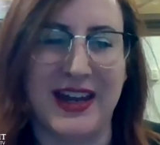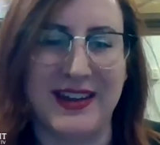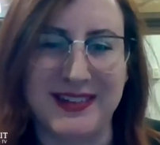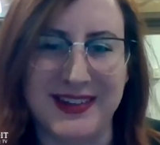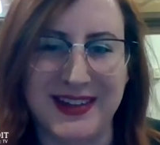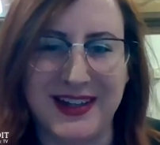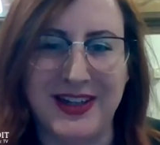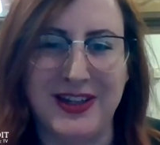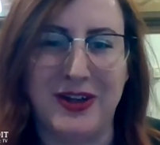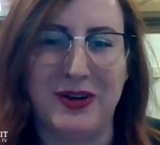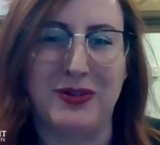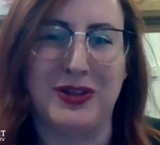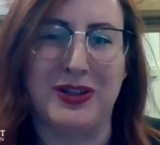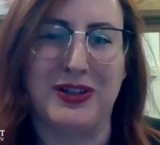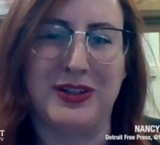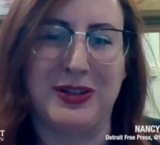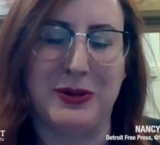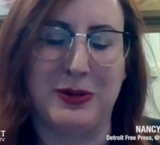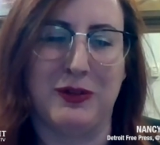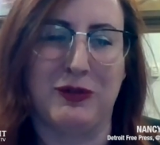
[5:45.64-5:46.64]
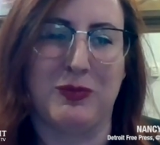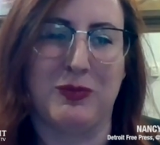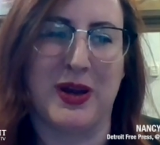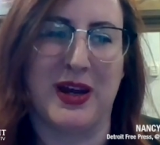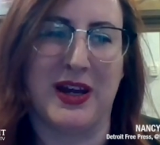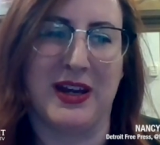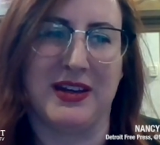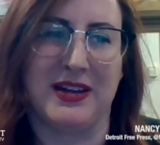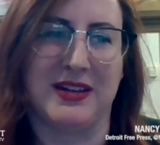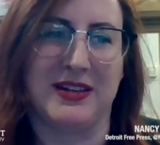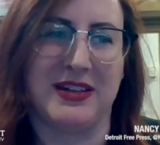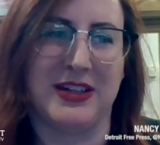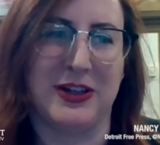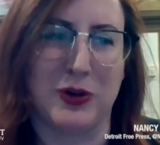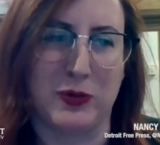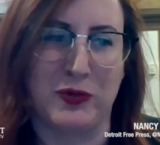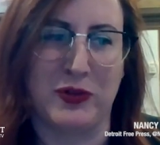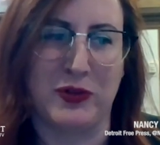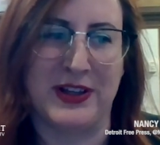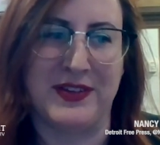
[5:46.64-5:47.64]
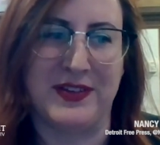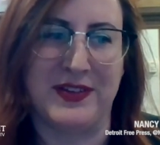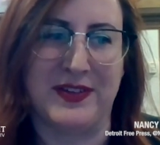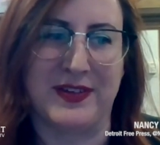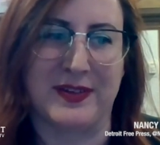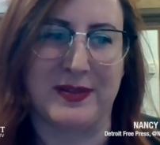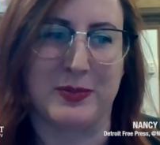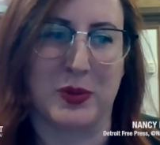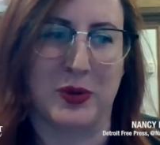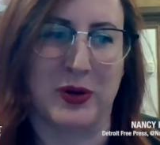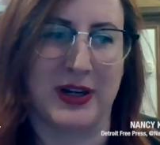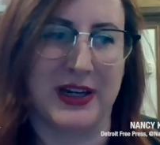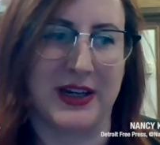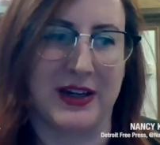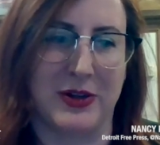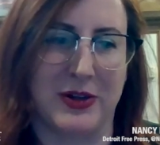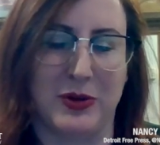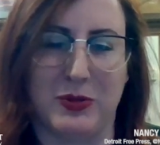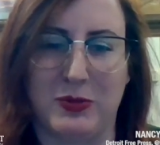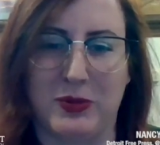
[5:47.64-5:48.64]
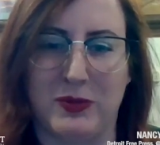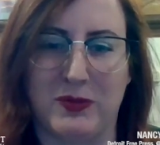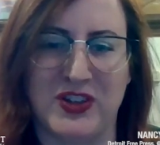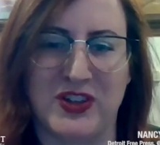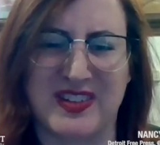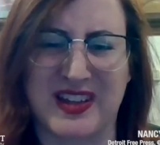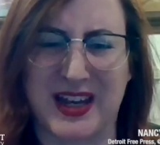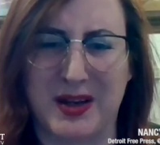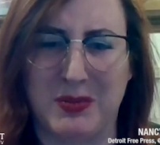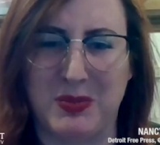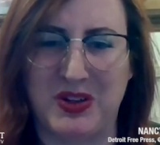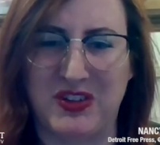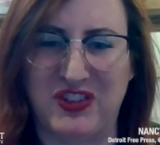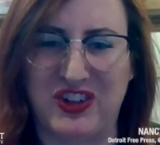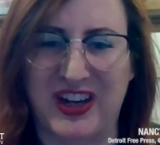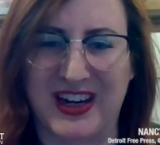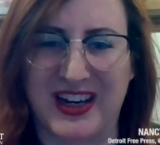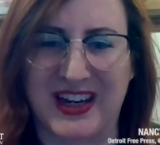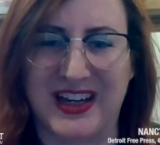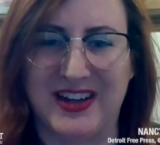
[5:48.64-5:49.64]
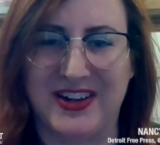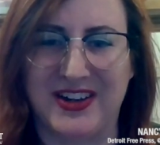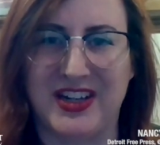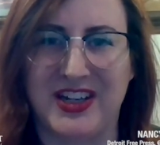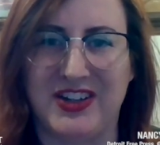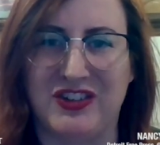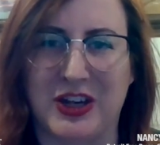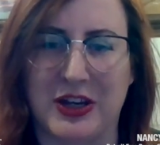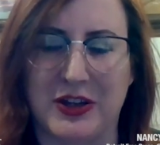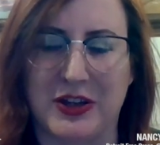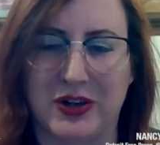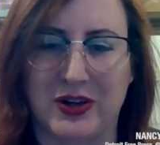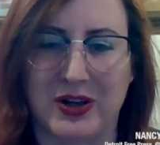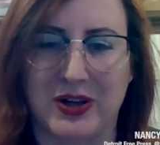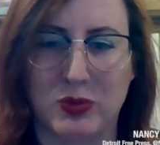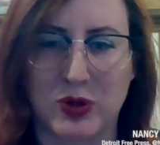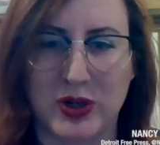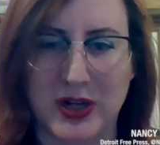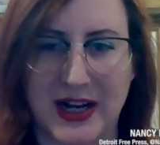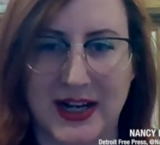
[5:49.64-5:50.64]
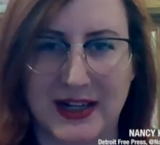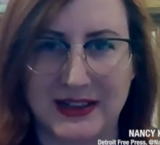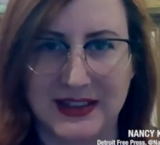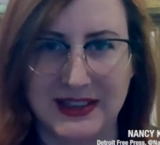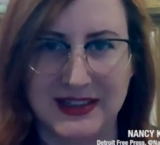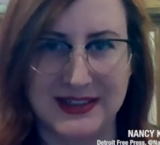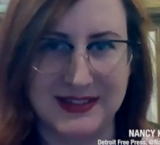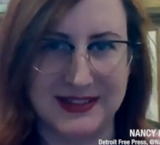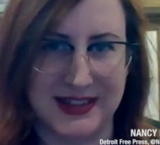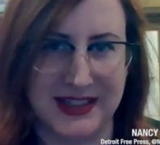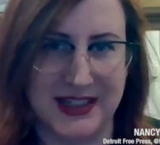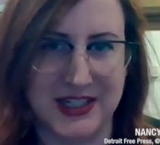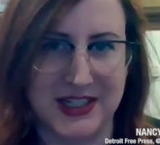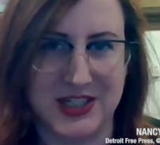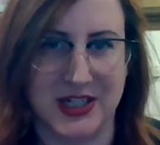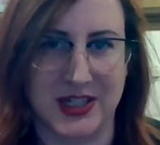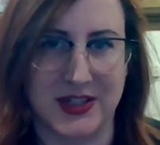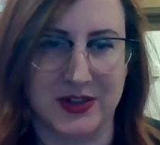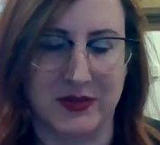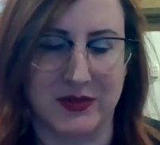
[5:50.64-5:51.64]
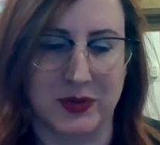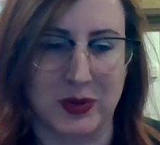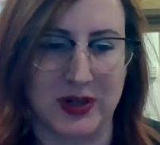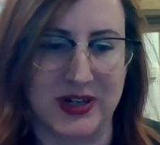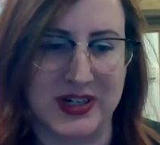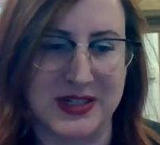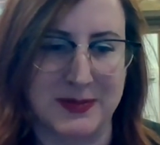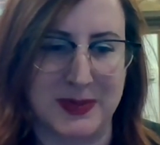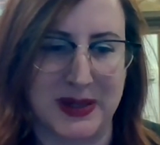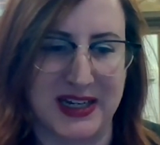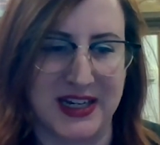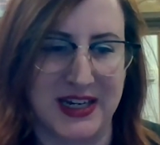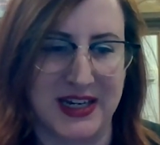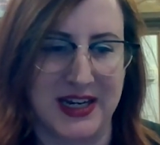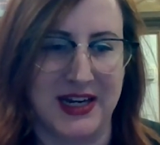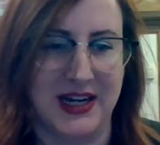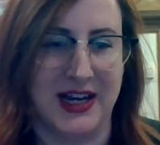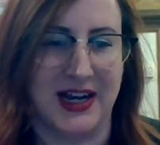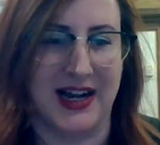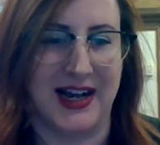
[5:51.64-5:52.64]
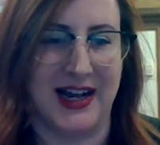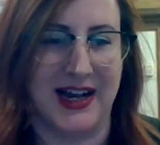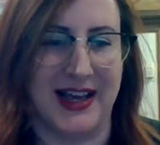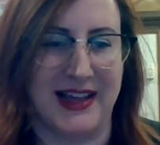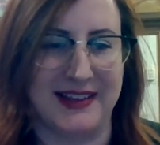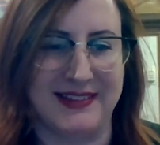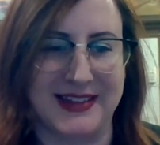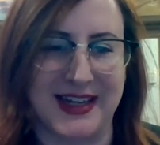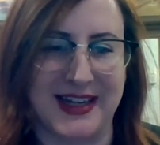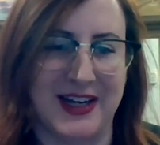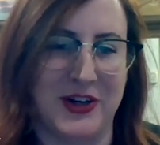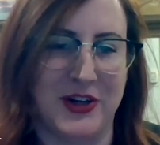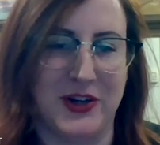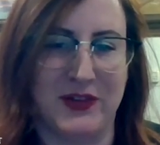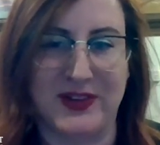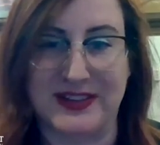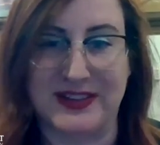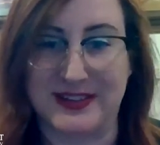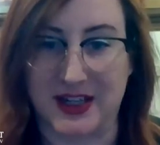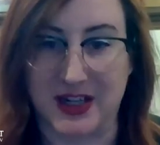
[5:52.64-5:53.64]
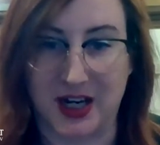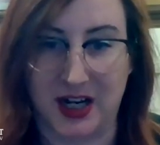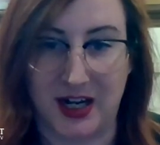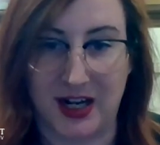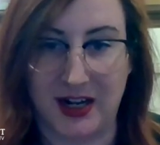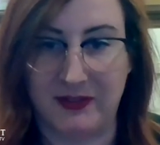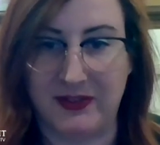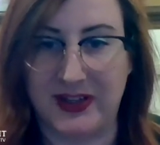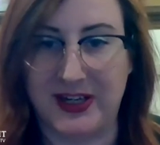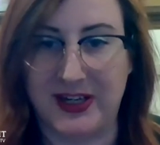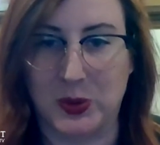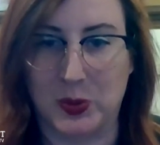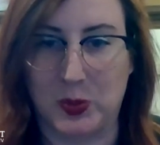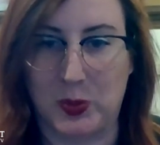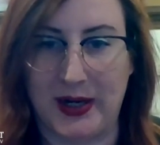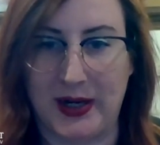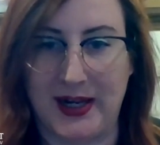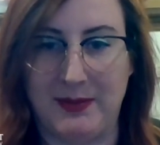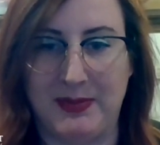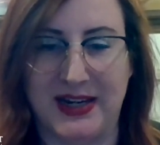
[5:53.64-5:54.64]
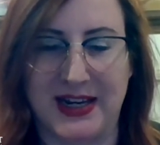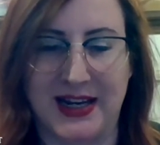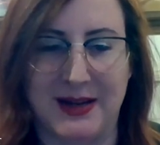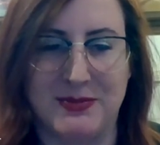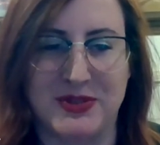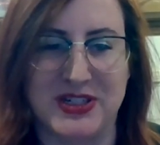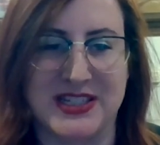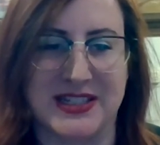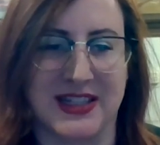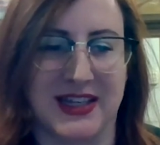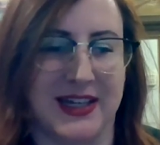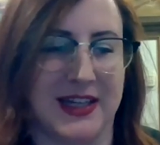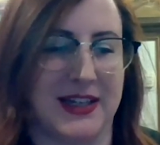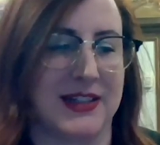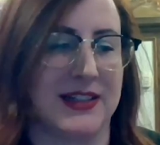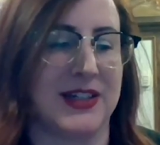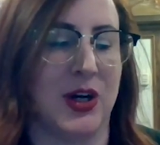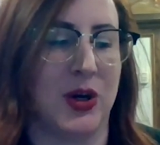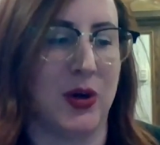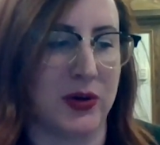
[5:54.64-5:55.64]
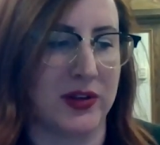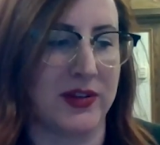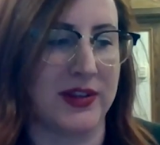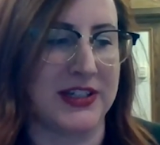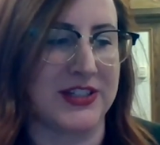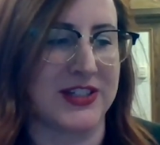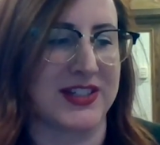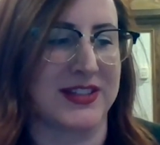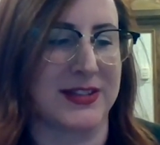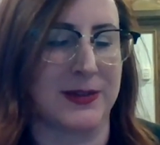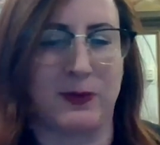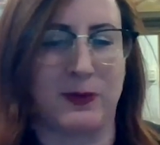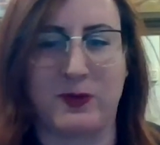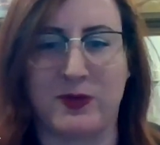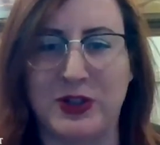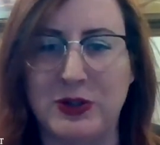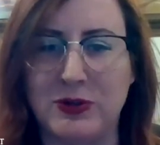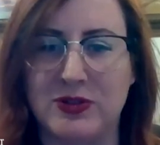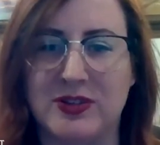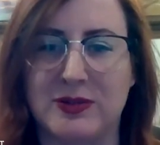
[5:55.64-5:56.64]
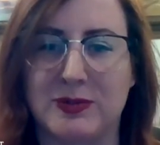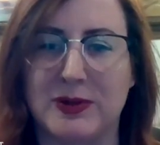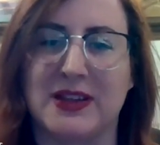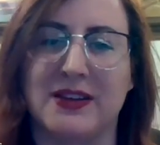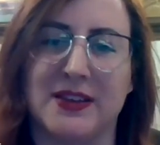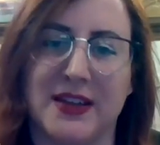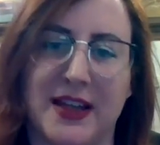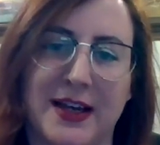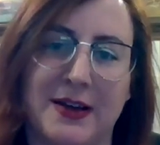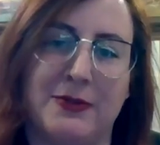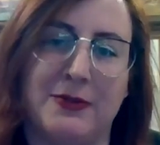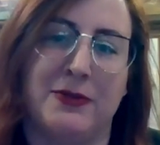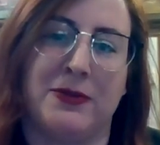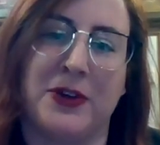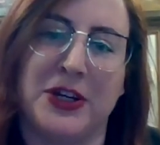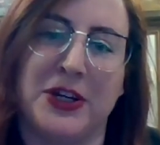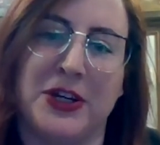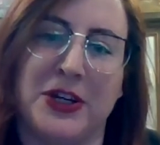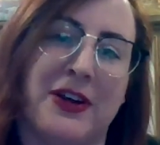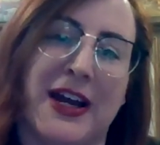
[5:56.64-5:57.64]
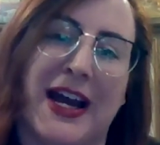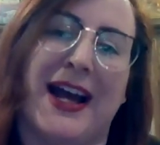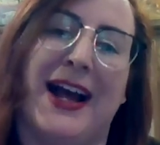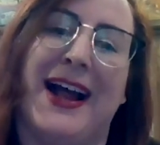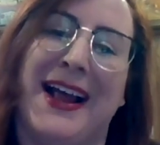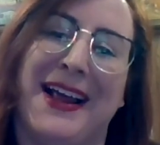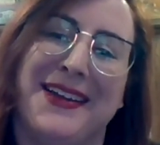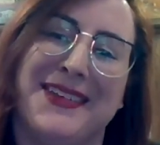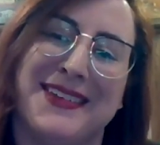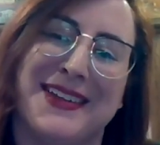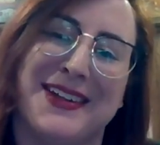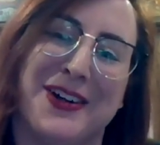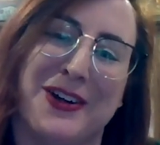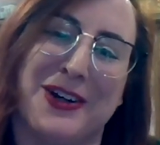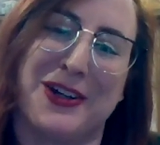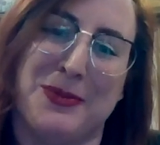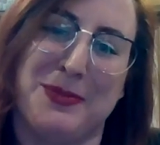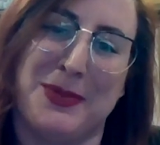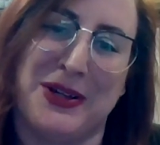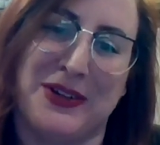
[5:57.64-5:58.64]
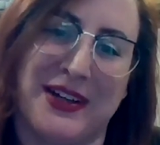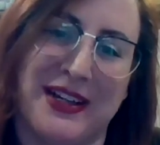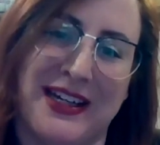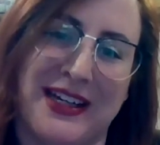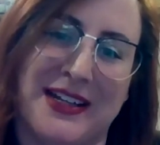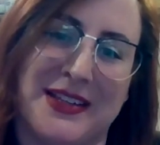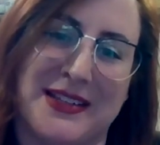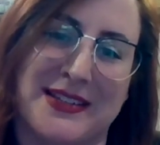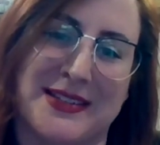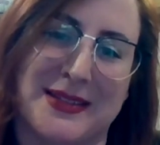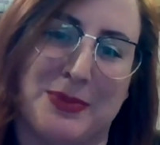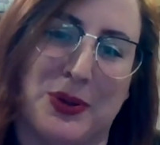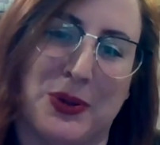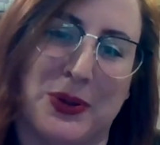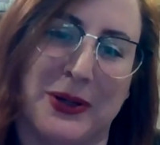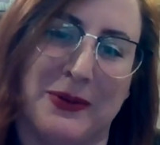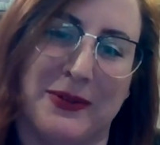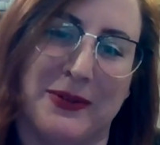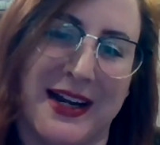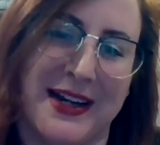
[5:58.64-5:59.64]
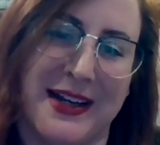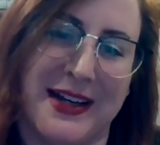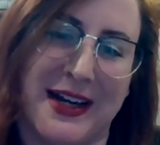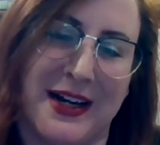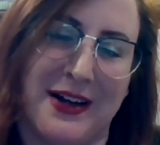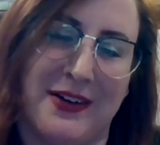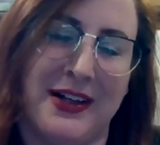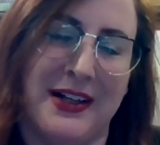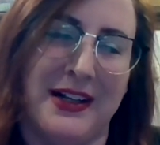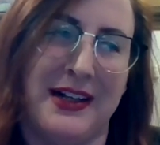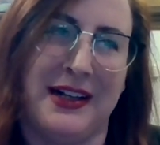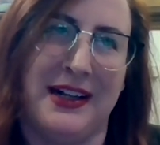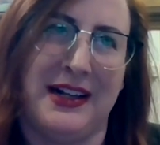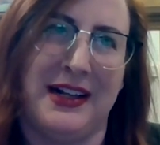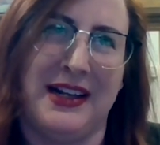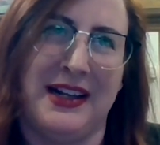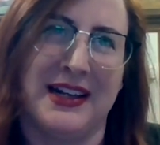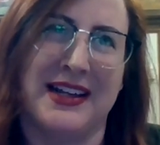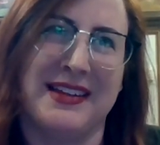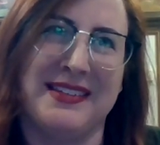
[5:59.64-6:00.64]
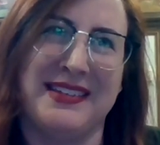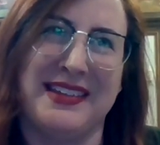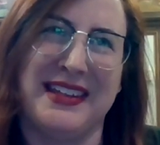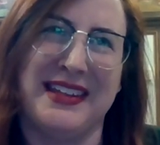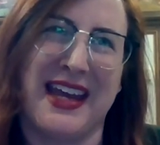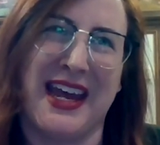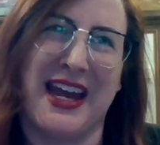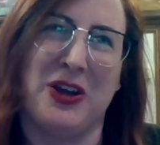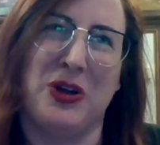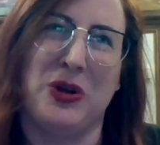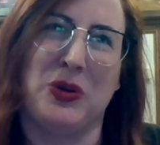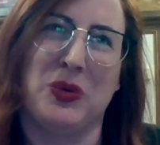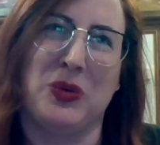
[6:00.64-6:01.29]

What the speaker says: a note to two of my dear friends this morning who have just kind of been checking in on each other, and we're not seeing each other, of course, but I said, I don't know if it's the coffee or what, but I'm just like totally just suffused with love for you guys and our community and the support right now. Because yeah,